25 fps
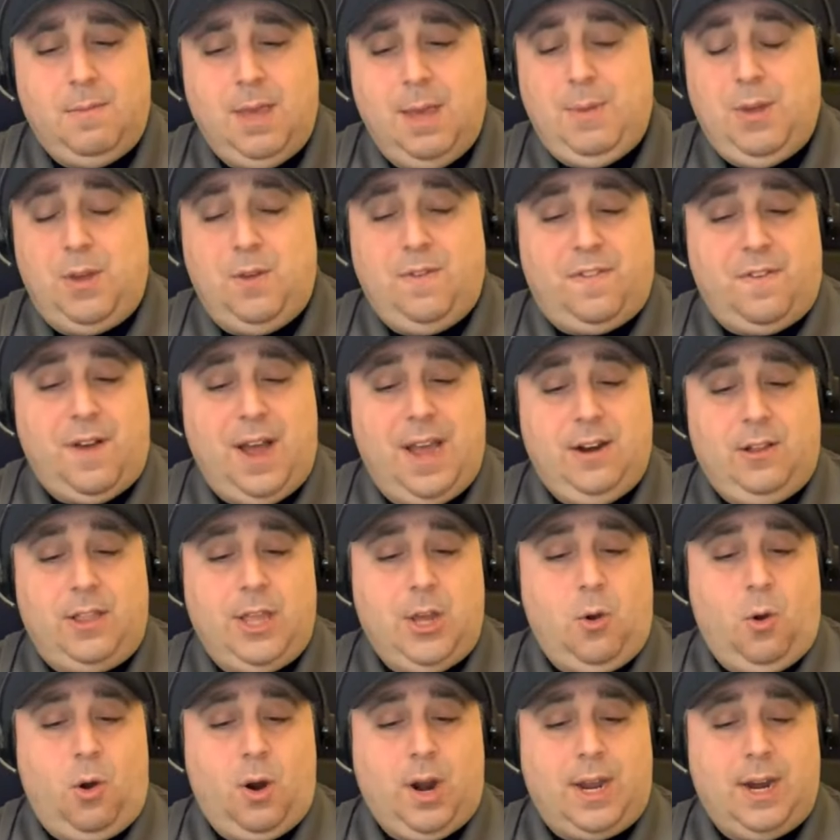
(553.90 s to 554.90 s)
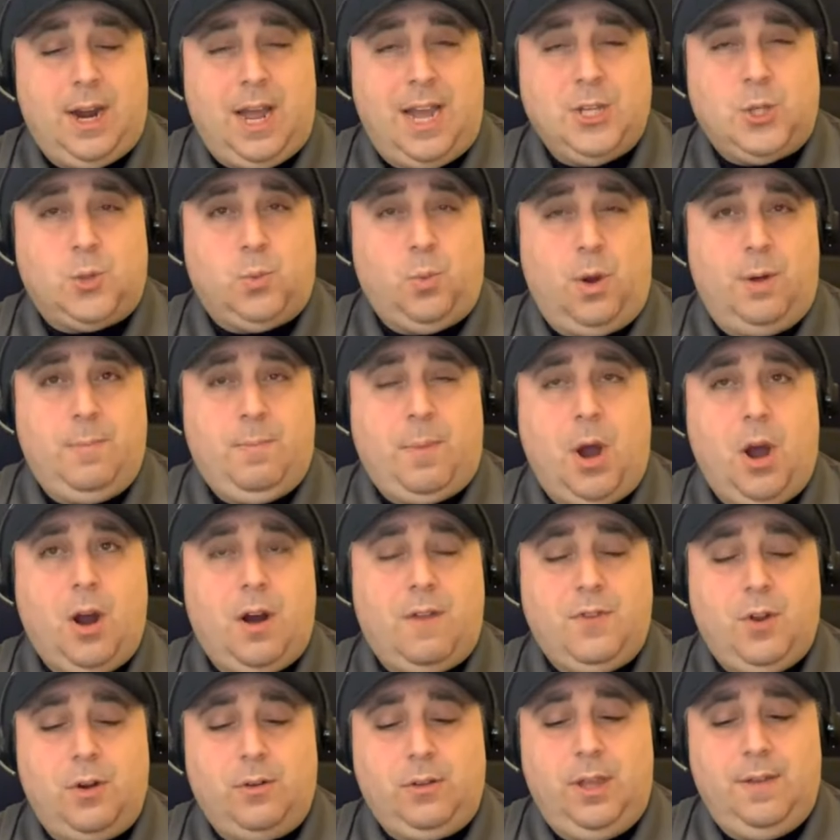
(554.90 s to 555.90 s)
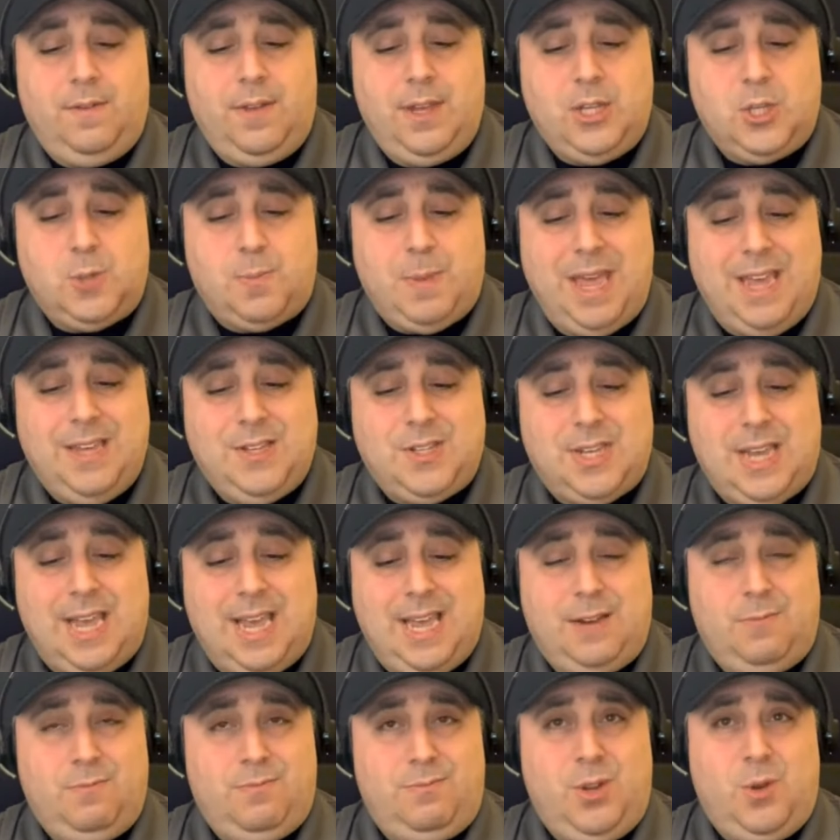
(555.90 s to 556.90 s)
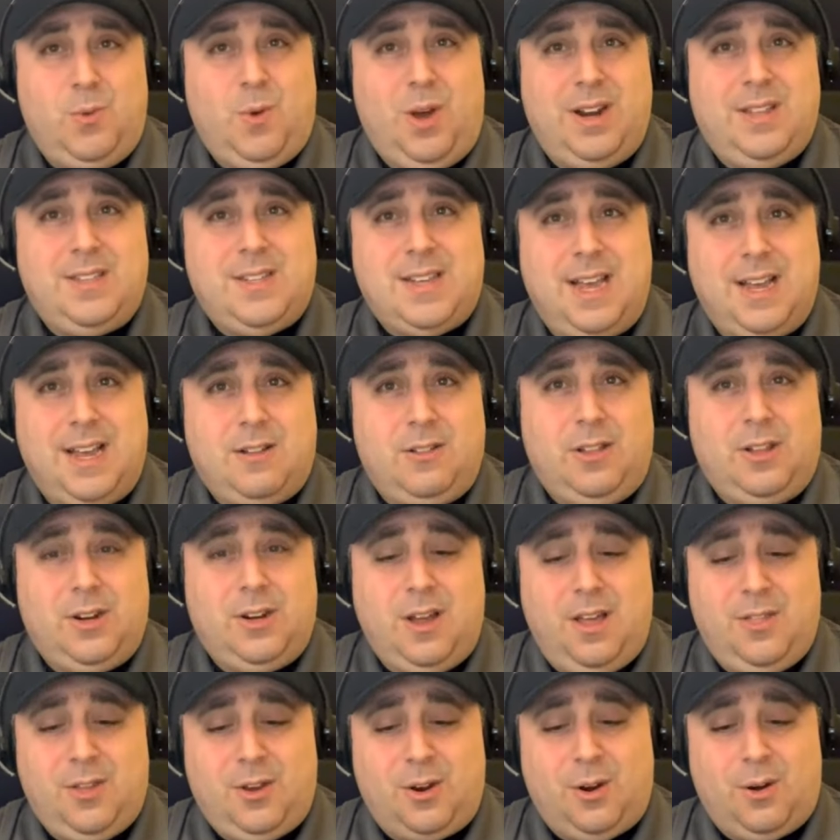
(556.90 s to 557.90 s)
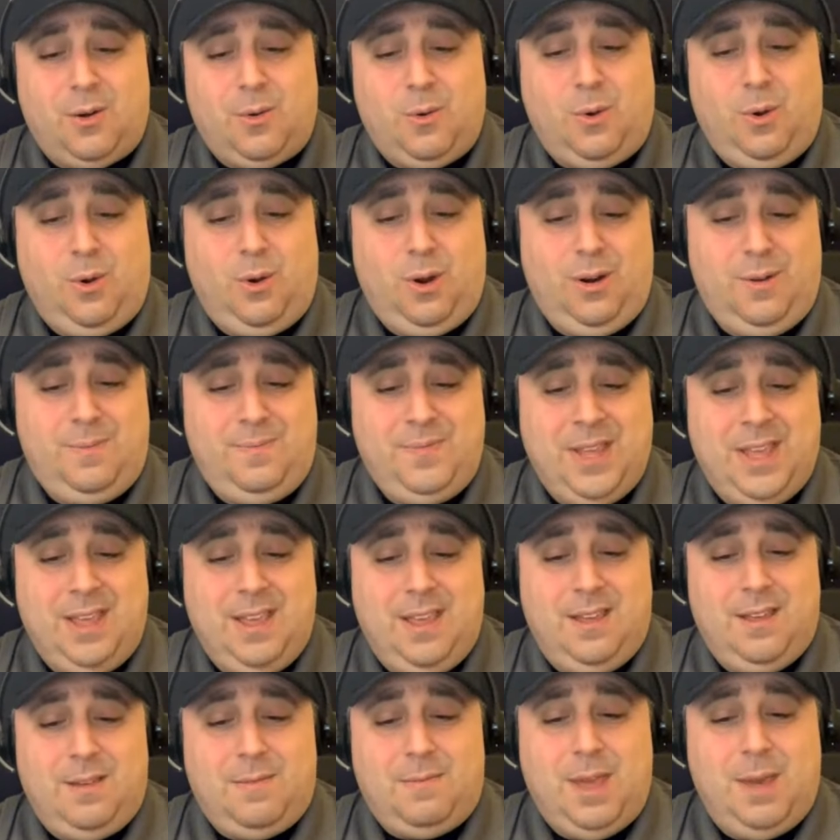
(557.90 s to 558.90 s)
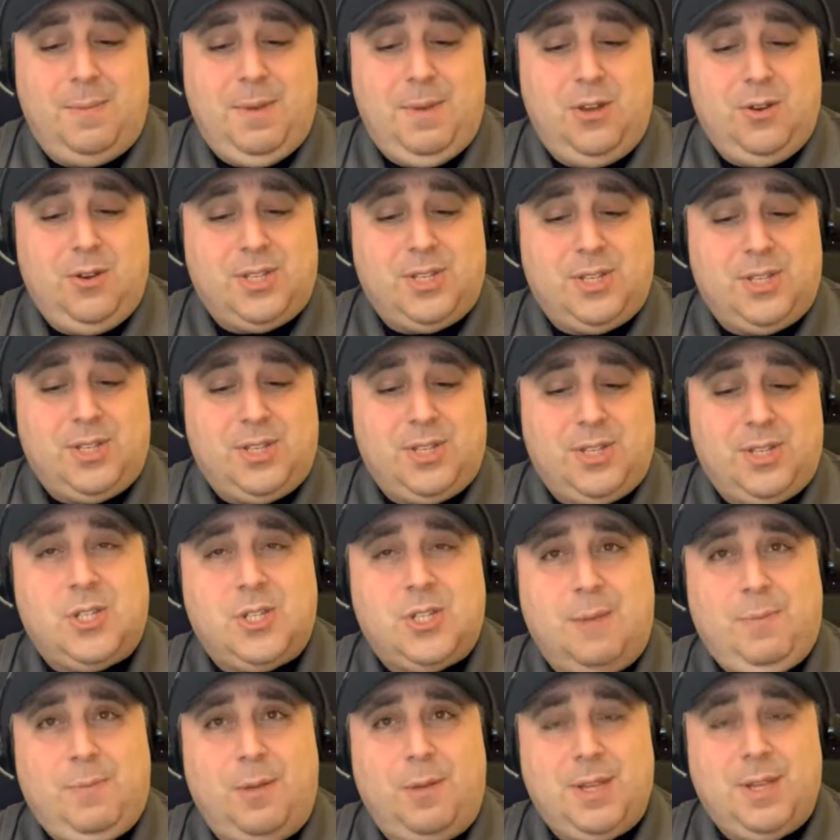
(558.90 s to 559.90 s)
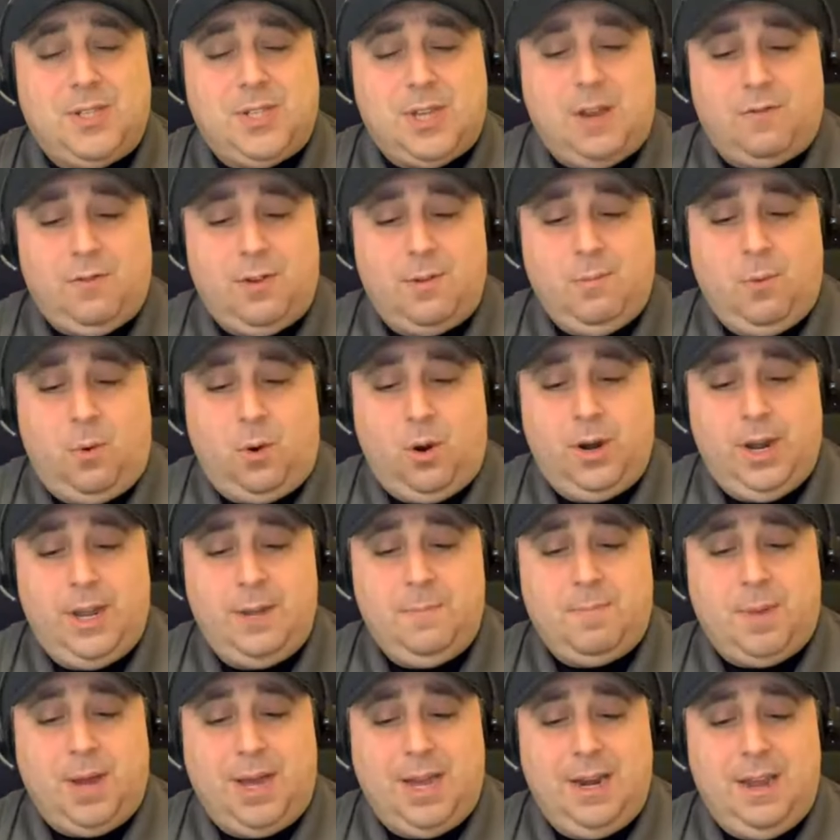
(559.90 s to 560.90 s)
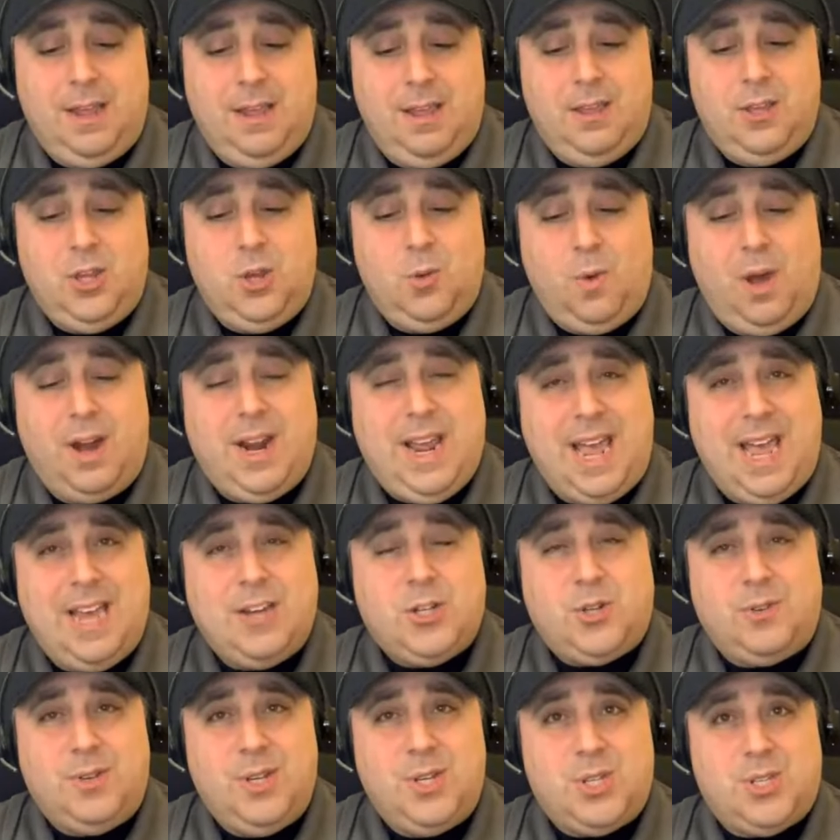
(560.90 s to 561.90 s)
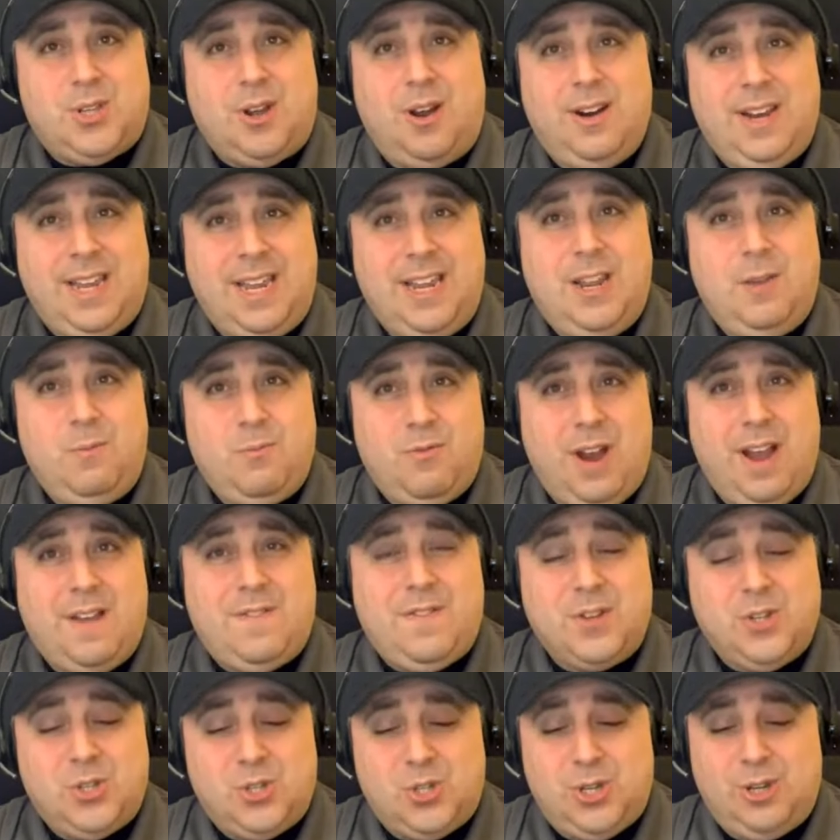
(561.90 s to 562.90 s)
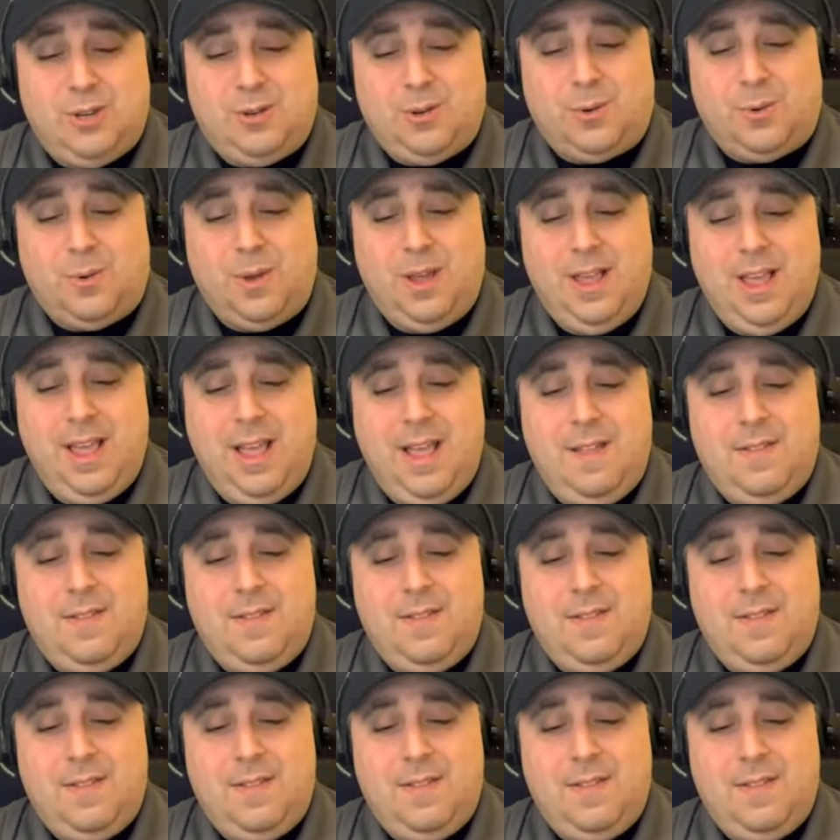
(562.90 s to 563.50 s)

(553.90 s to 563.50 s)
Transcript: Maybe you finally organized one part of your living space and you want to tackle another. Or maybe you're taking supplements every morning, but you want to actually start eating breakfast too.